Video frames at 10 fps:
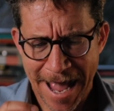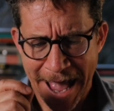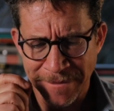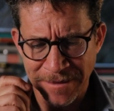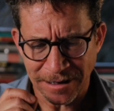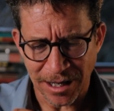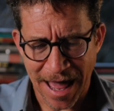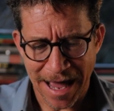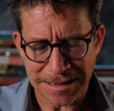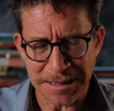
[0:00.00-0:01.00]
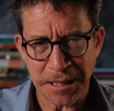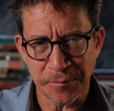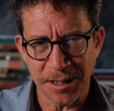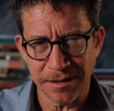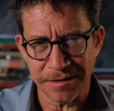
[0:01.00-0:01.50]
And the last thing
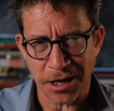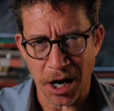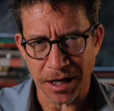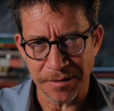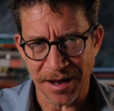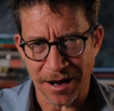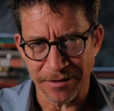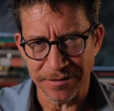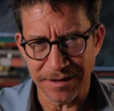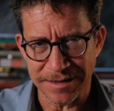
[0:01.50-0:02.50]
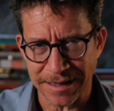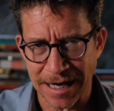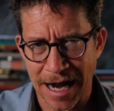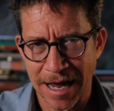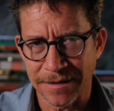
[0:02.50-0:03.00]
we need to talk about is a
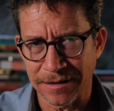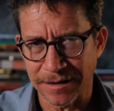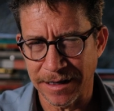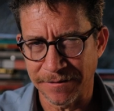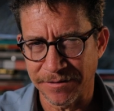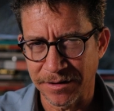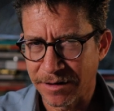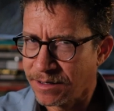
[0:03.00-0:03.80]
guy that lived